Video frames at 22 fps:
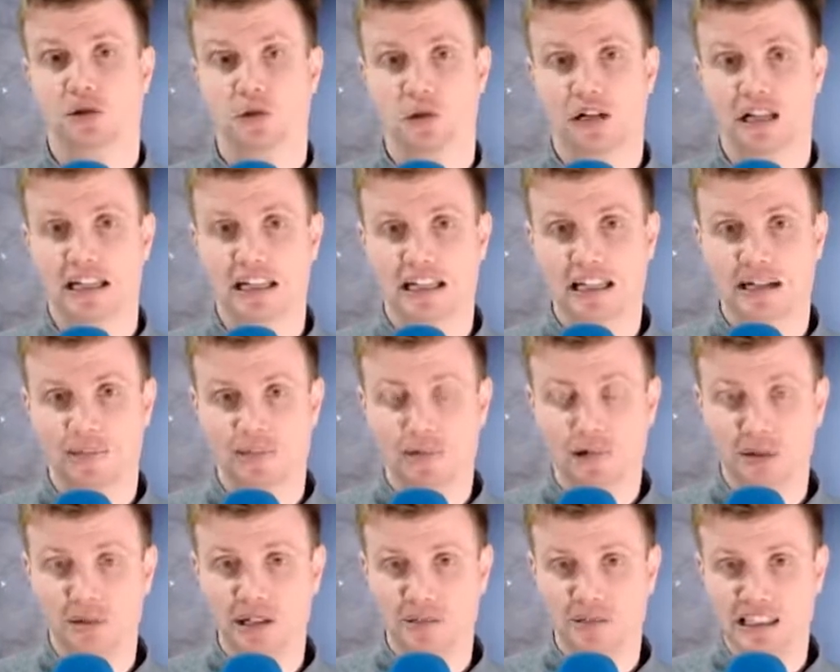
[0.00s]
You were getting a
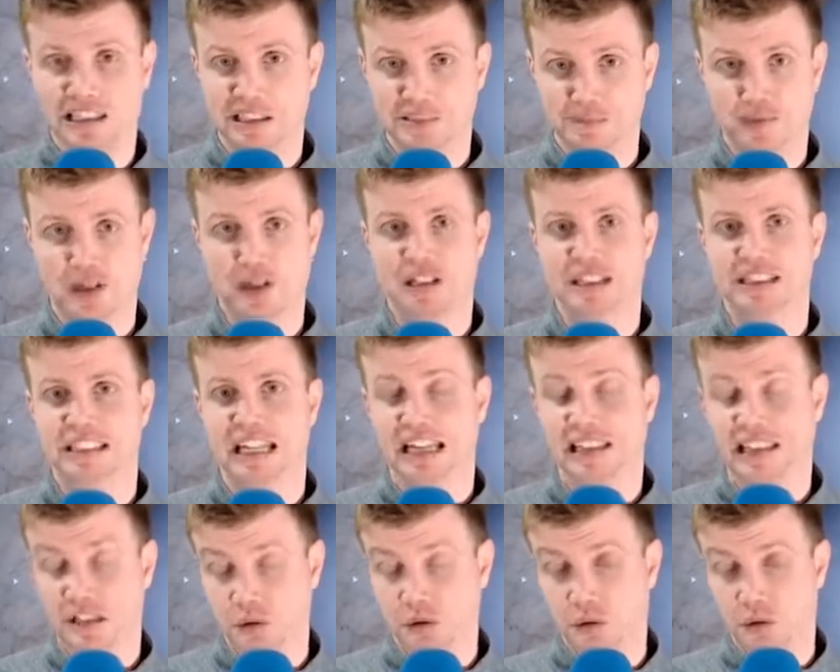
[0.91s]
premium experience
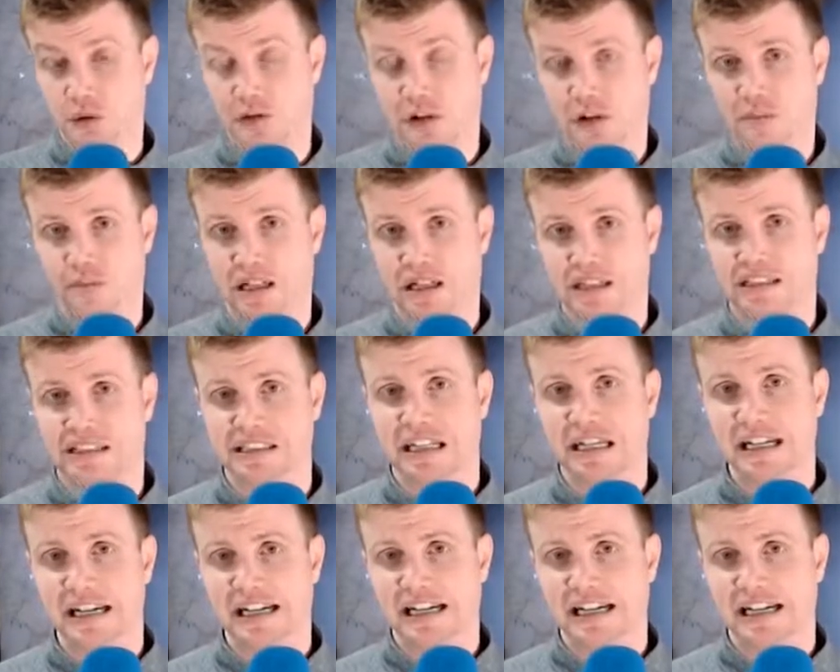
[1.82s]
at that 1200 bucks,